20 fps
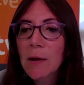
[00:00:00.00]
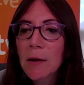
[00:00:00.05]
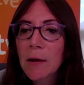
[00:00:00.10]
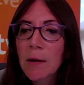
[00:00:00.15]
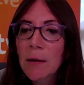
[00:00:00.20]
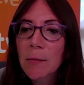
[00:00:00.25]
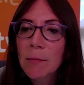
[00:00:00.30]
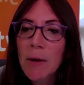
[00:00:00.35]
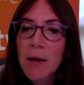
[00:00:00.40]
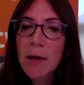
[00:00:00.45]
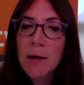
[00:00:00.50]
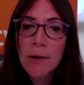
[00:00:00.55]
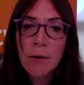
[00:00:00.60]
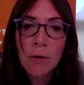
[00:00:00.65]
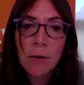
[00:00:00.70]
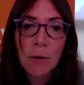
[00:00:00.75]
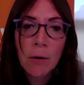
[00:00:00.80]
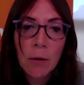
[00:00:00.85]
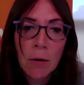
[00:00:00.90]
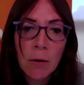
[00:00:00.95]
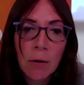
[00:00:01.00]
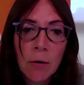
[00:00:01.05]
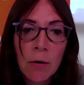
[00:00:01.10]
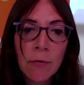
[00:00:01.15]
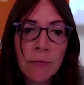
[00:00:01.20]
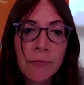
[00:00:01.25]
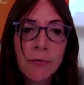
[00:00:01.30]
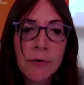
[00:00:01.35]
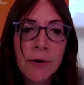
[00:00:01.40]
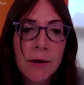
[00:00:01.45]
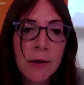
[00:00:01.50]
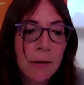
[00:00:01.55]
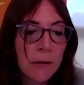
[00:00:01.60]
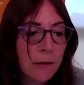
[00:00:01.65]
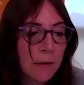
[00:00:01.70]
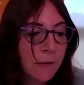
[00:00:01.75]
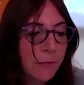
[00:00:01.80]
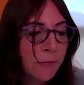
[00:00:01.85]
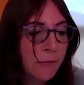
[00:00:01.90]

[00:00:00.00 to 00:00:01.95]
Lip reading: mayor of Kyiv